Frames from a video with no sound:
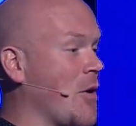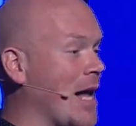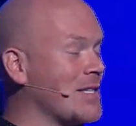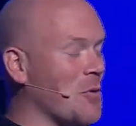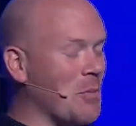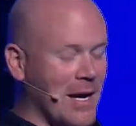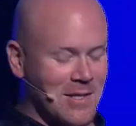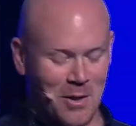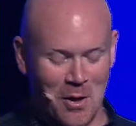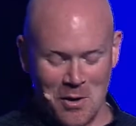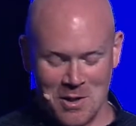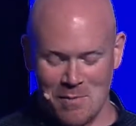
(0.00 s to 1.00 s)
I told Pastor
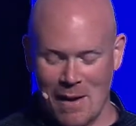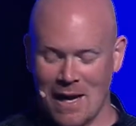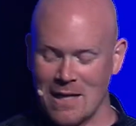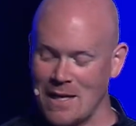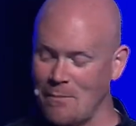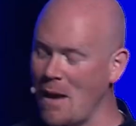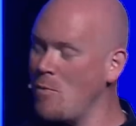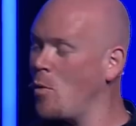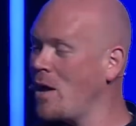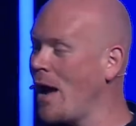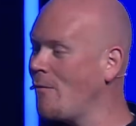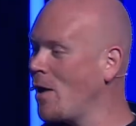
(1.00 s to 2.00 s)
Curtis in the back, I said, maybe
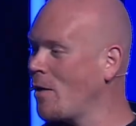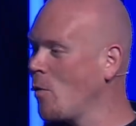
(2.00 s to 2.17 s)
we have like